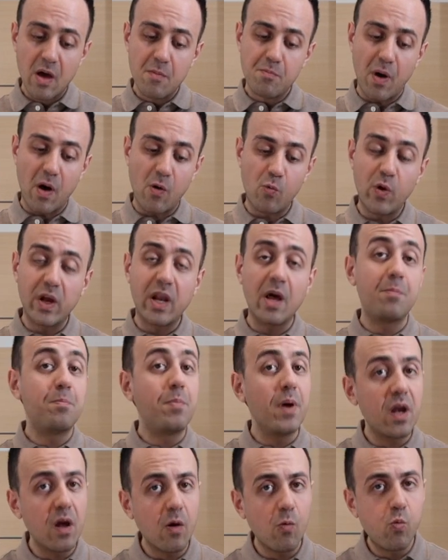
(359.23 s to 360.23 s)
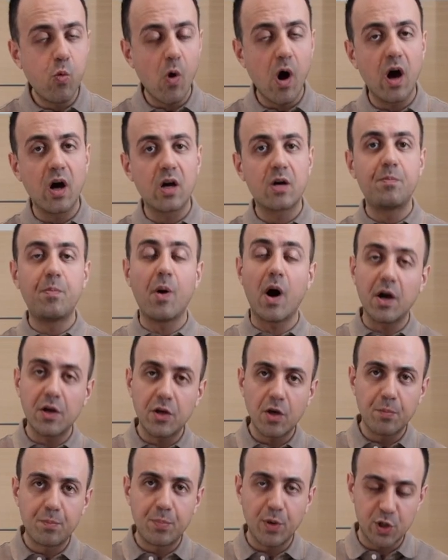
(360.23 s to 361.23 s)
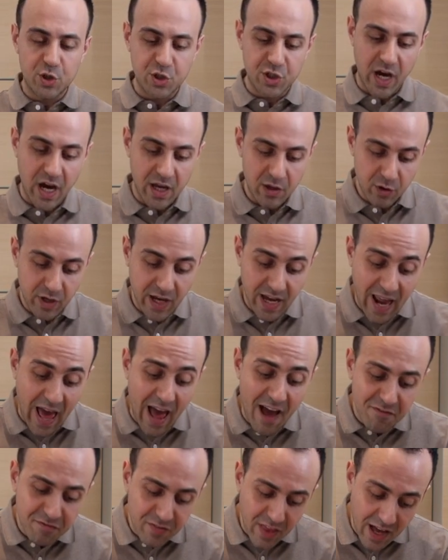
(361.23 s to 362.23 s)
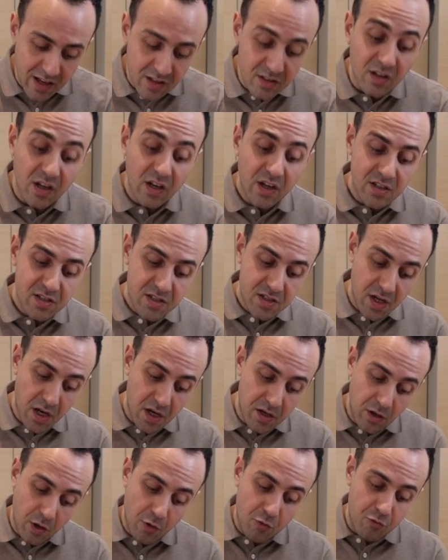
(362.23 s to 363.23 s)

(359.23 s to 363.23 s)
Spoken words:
but with a bit of work by your butcher, you can have that sinew